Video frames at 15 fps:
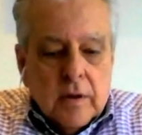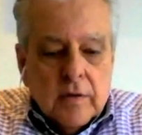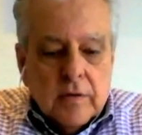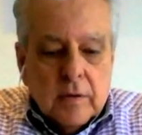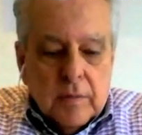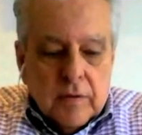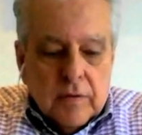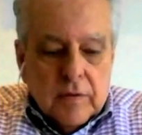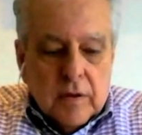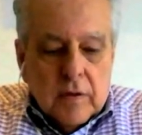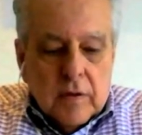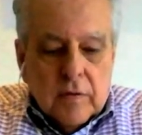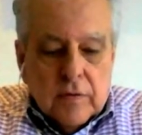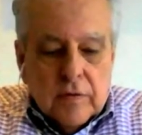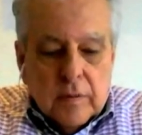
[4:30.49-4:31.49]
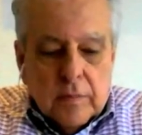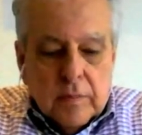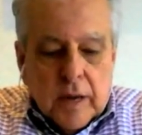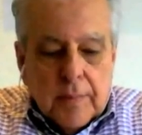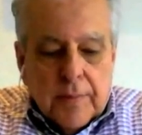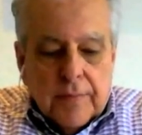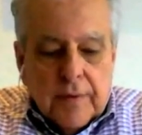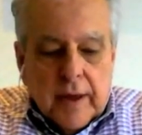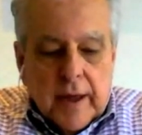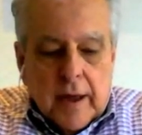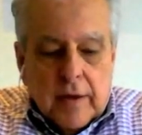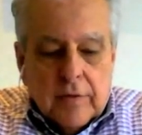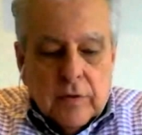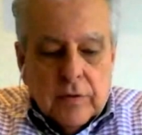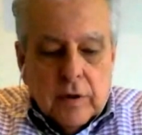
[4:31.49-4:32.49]
there's some type of
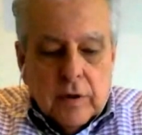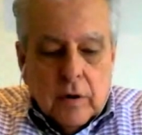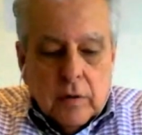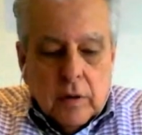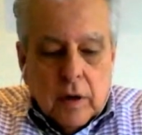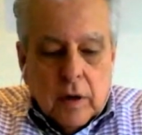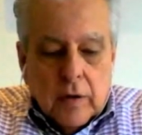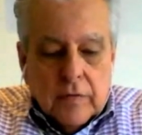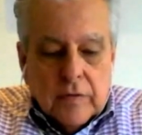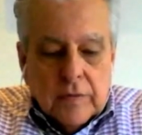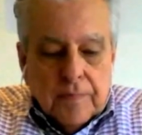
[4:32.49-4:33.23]
casualty or loss.